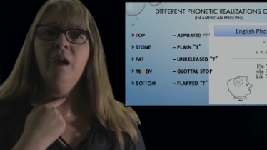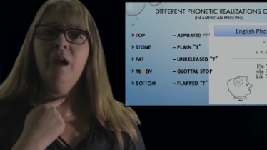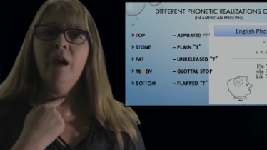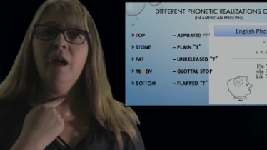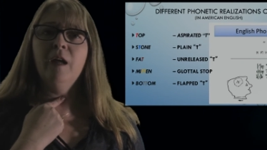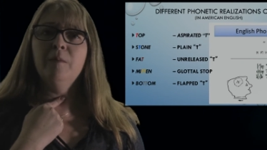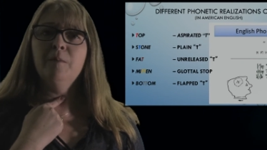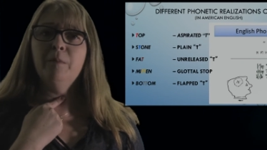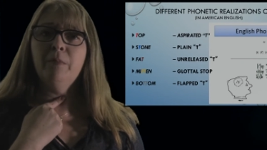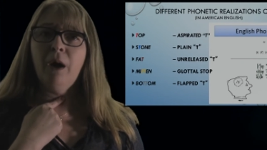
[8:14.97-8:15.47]

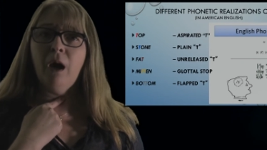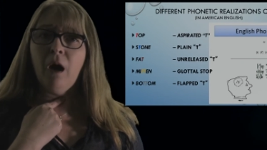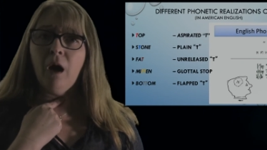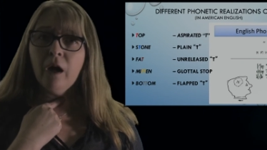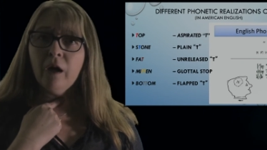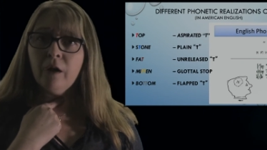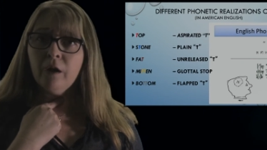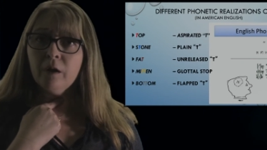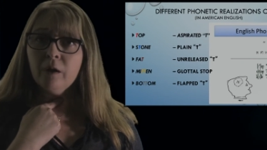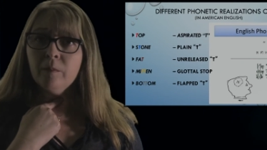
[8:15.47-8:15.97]
And
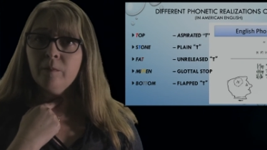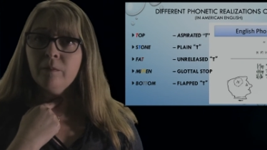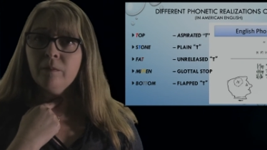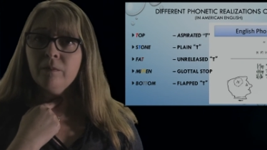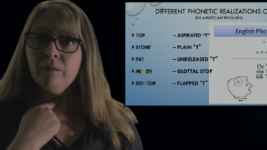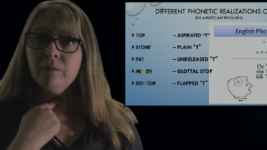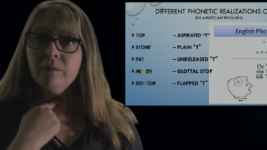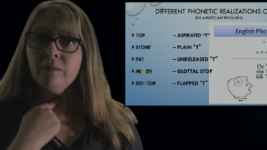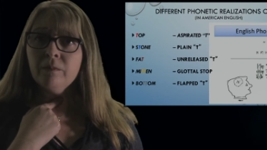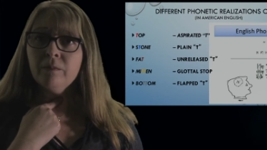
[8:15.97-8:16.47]

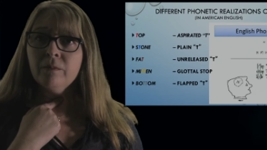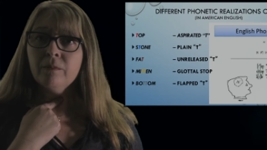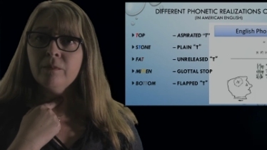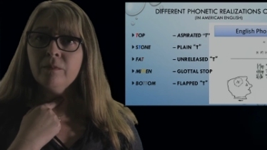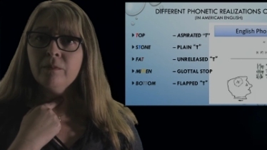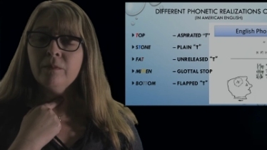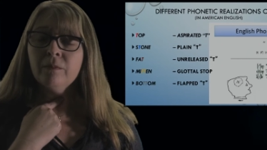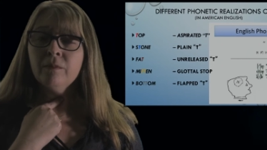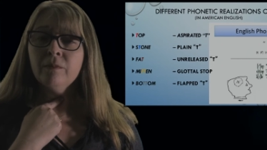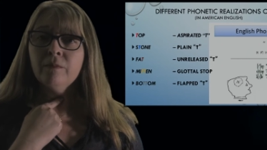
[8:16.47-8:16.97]
bottom
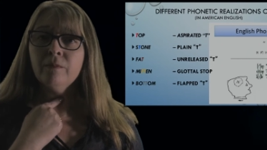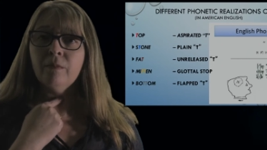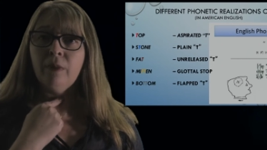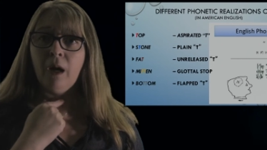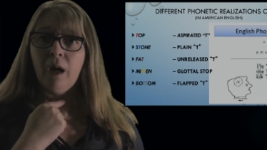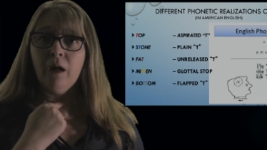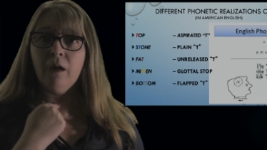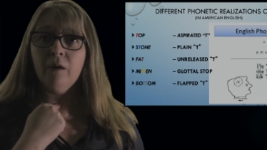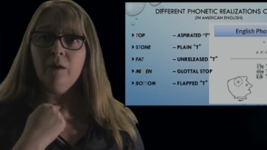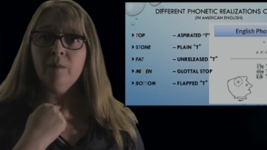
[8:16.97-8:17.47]

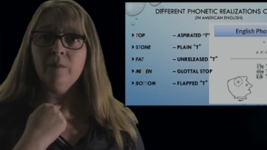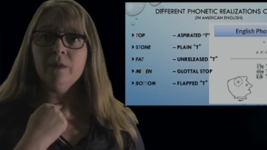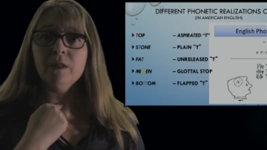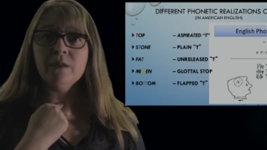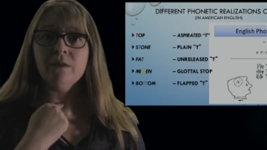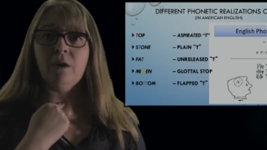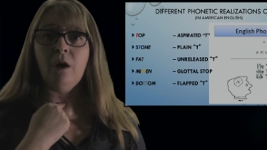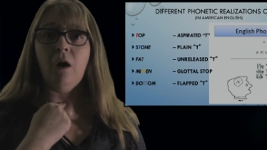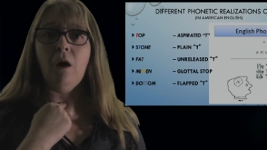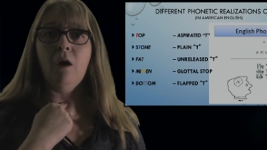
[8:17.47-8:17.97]

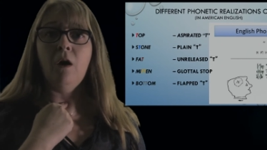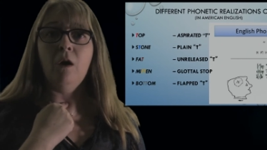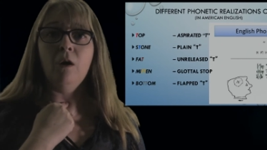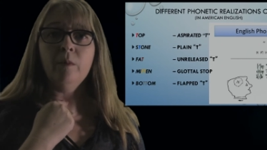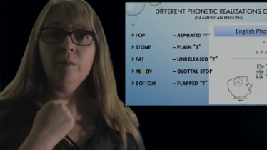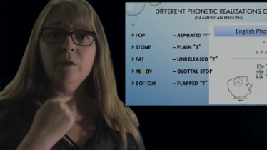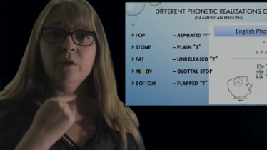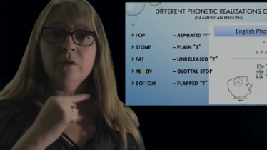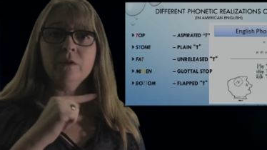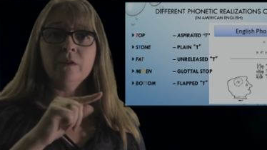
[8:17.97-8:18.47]
is
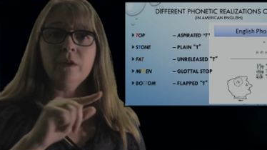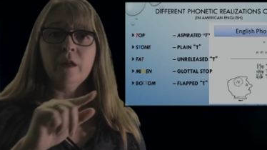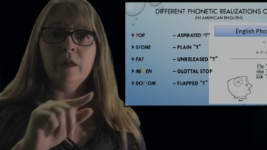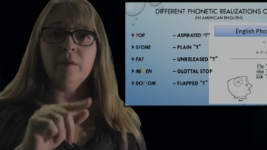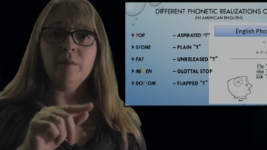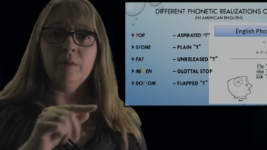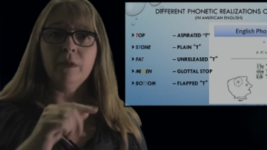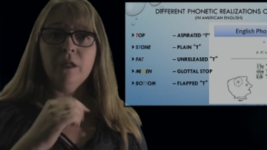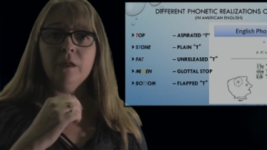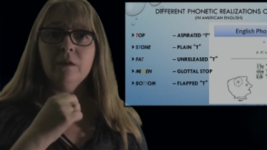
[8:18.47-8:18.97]
almost like
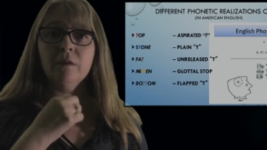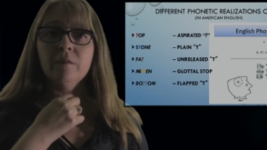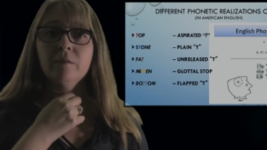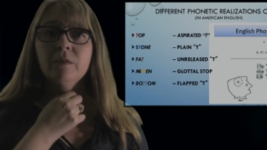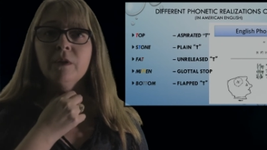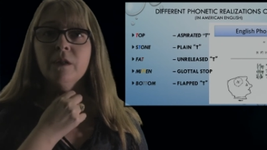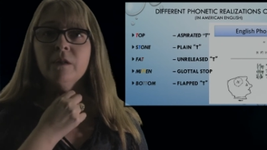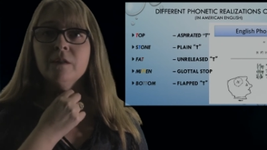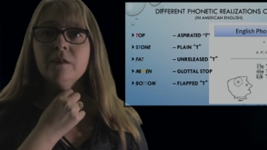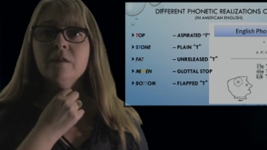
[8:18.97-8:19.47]
mitten,
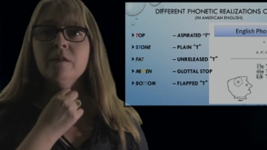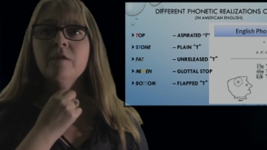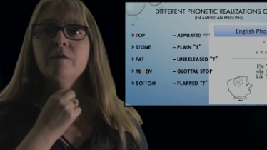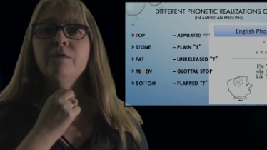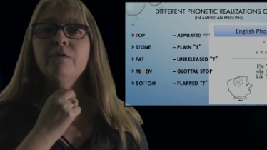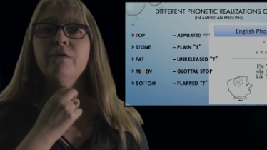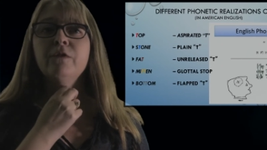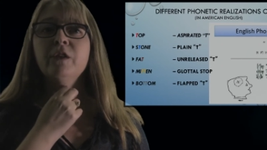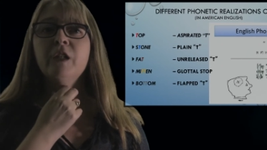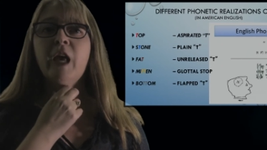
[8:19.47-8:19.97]
but it's a
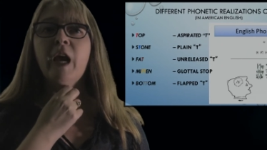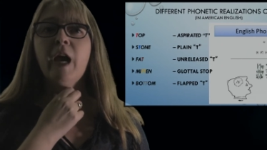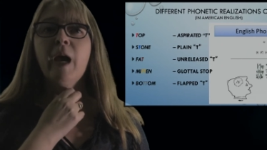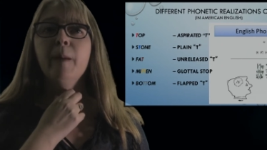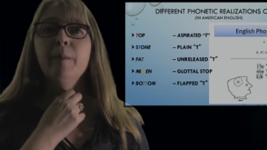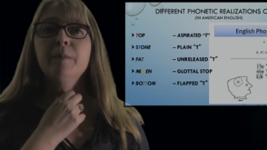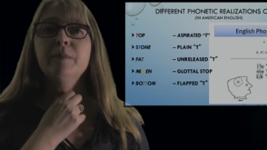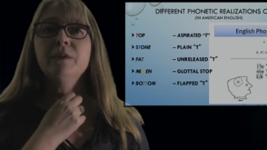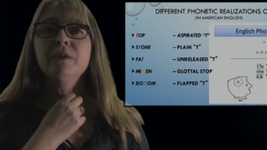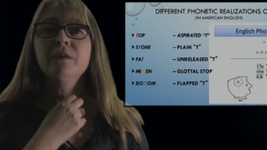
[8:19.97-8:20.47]

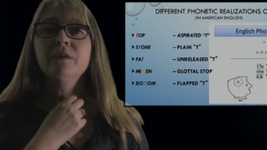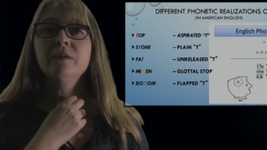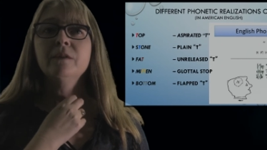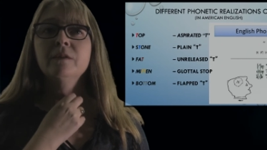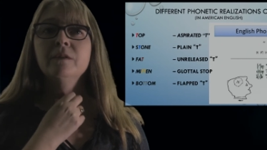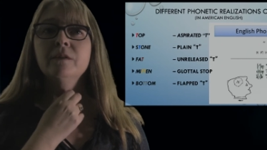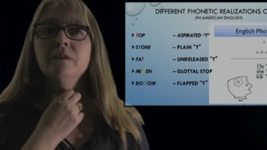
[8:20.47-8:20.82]
flapped.